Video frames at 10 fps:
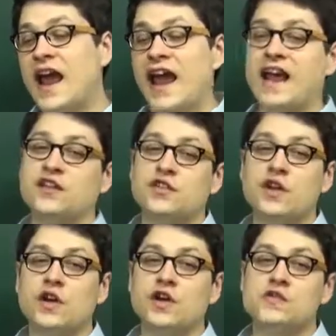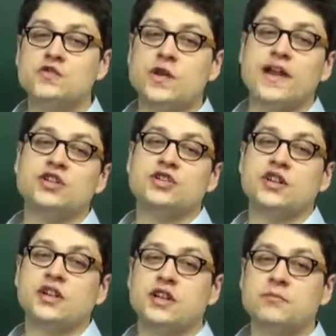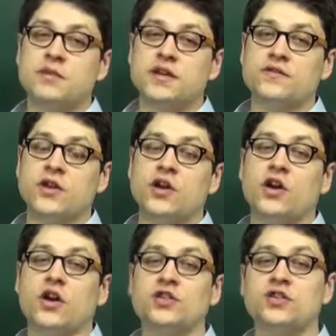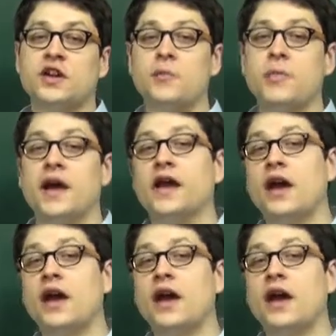and strategy can be very hard to come by.